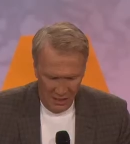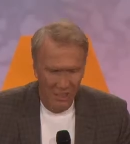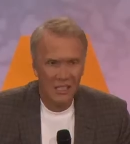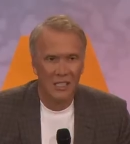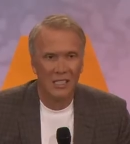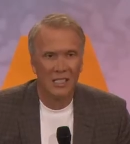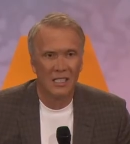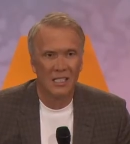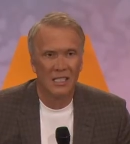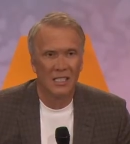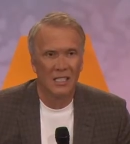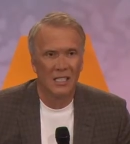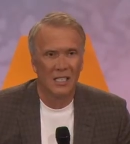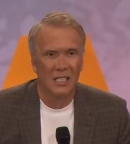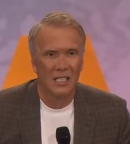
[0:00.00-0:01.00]

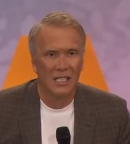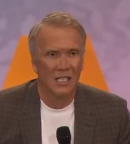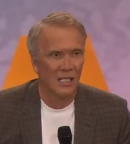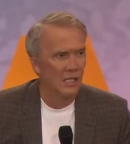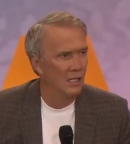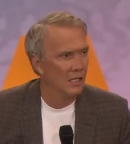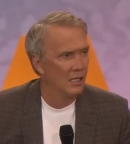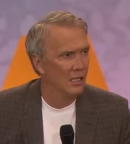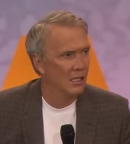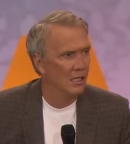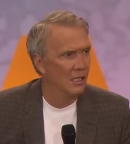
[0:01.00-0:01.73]
[no speech]